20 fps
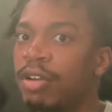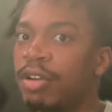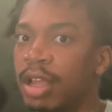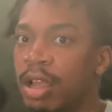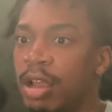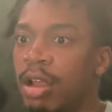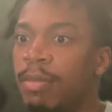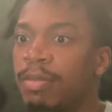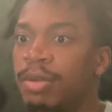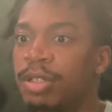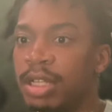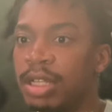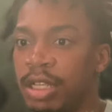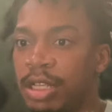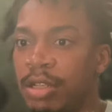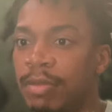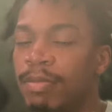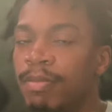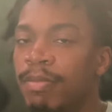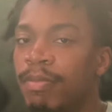DOM
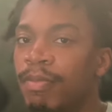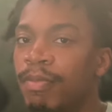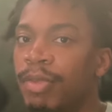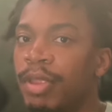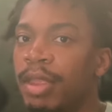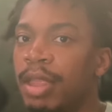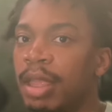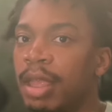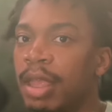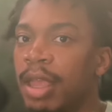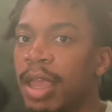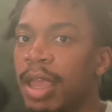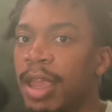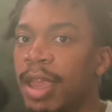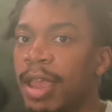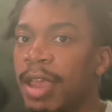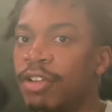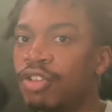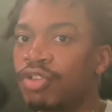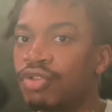team
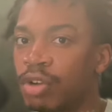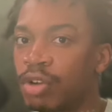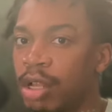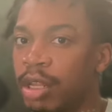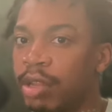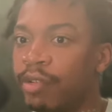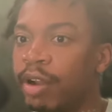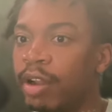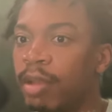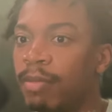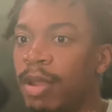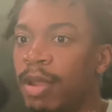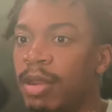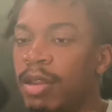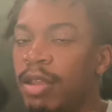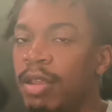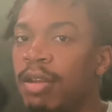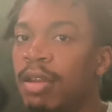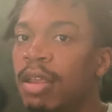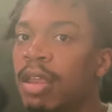has strongly
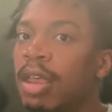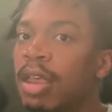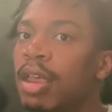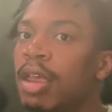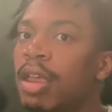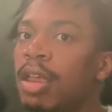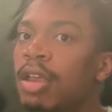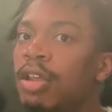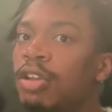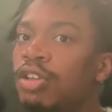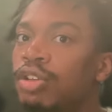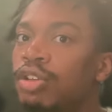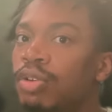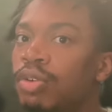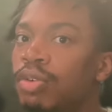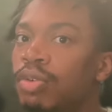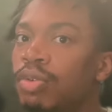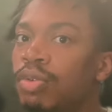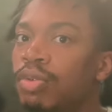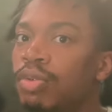recommended
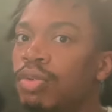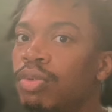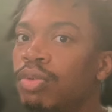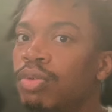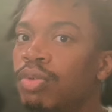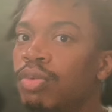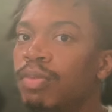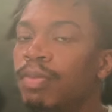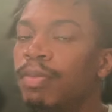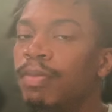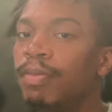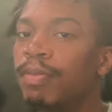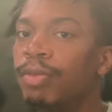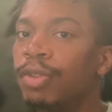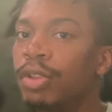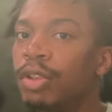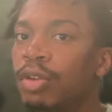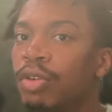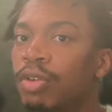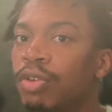to
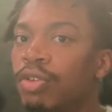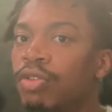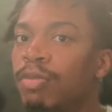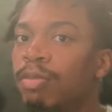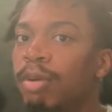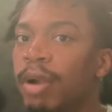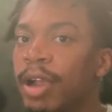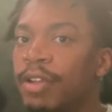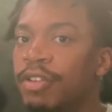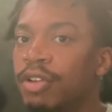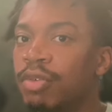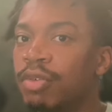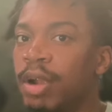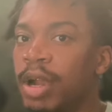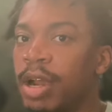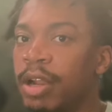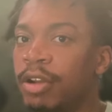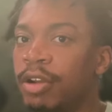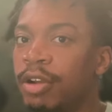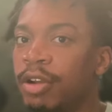use
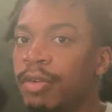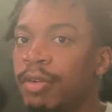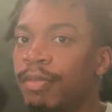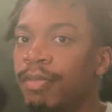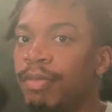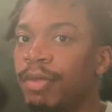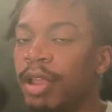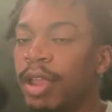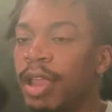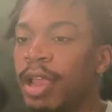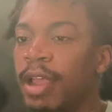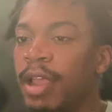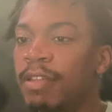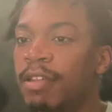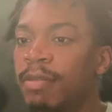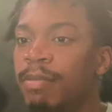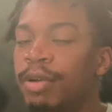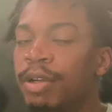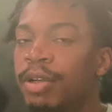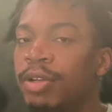BrowserRouter as
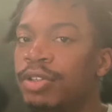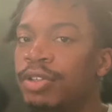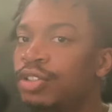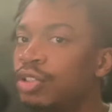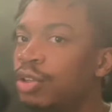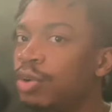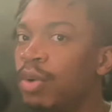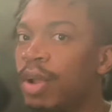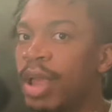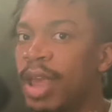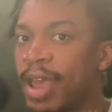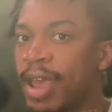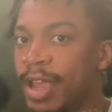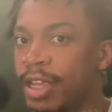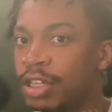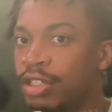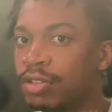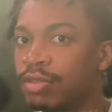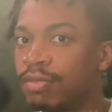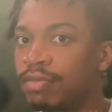opposed to
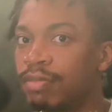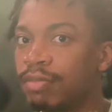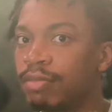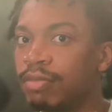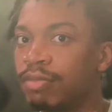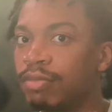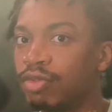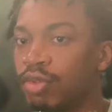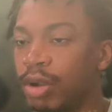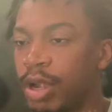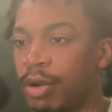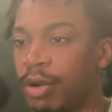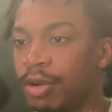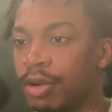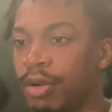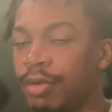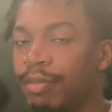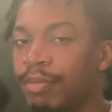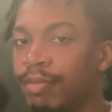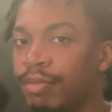
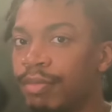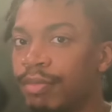HashRouter.